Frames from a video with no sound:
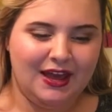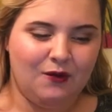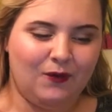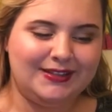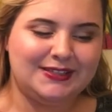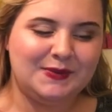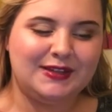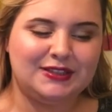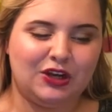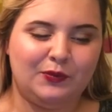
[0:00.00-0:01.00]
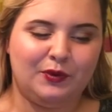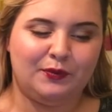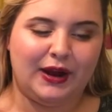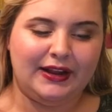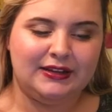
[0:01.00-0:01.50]
One small scoop
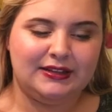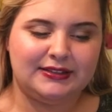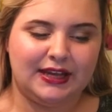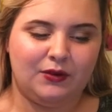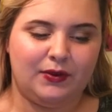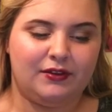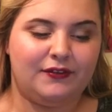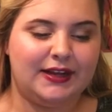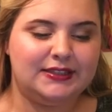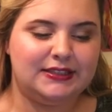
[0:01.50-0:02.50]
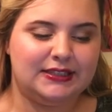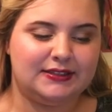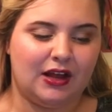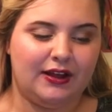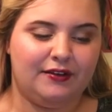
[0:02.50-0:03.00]
will brighten the skin with fine sea
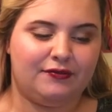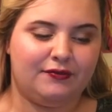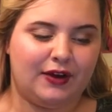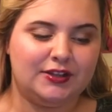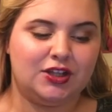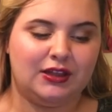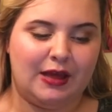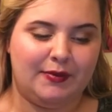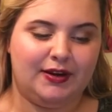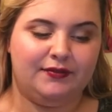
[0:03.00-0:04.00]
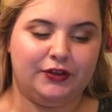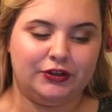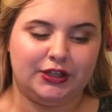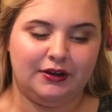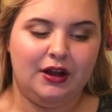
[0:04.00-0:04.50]
salt and fresh lemon
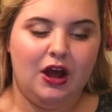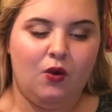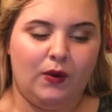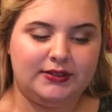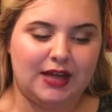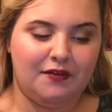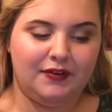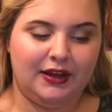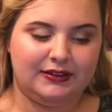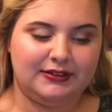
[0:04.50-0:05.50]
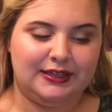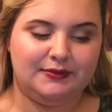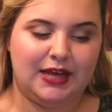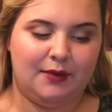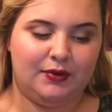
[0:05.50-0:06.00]
infusion, while softening at the
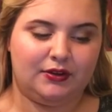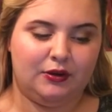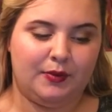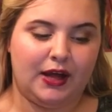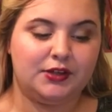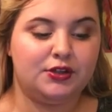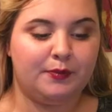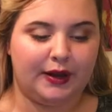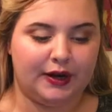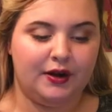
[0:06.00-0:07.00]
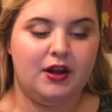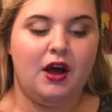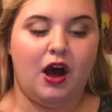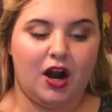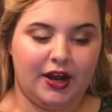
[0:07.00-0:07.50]
same time with cupuaçu butter,
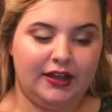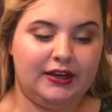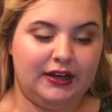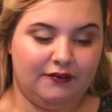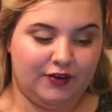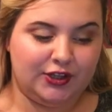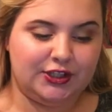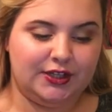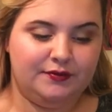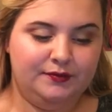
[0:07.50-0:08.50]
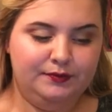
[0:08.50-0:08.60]
argan, and